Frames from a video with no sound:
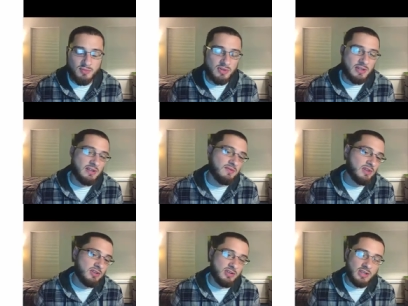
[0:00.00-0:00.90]
but
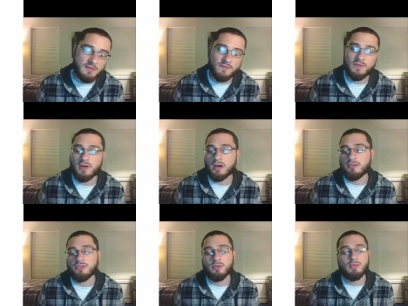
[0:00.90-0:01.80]
even if
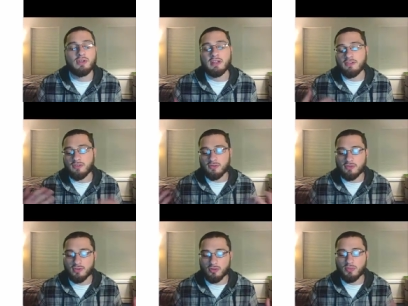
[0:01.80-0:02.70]
someone has
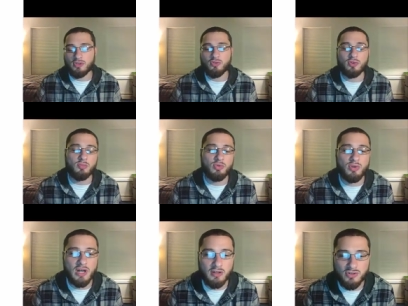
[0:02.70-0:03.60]
been doing a blue
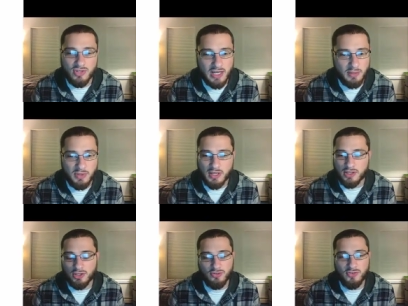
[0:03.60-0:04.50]
collar job,
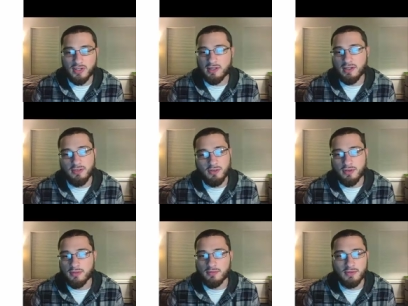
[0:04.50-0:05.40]
you'll see it in
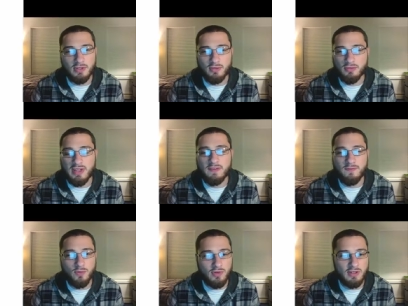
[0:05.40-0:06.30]
their late
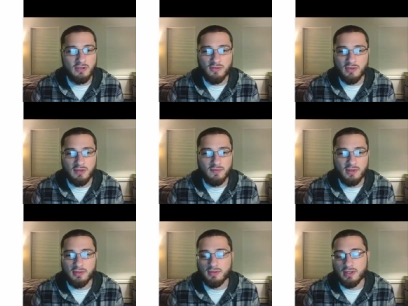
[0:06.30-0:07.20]
40s,
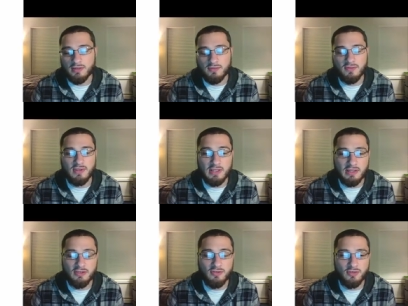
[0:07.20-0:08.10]
even and
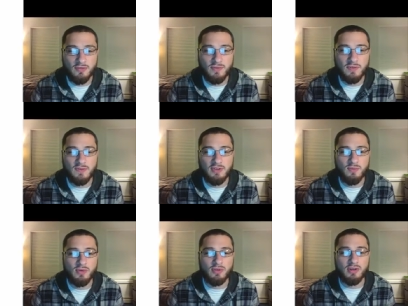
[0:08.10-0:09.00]
into their 50s,
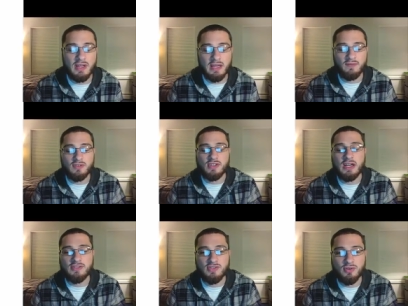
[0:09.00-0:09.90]
where they're going to have this
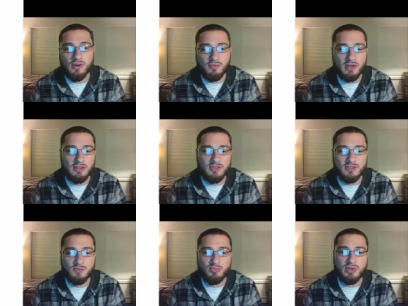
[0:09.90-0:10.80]
osteoarthritis,
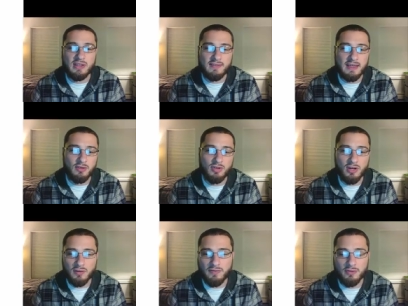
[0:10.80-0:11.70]
this breakdown
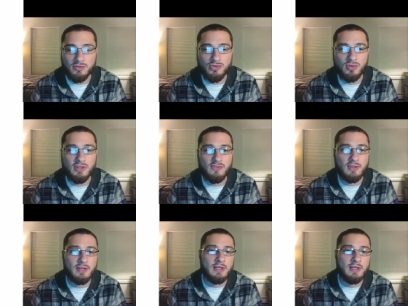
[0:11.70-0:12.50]
of their joints.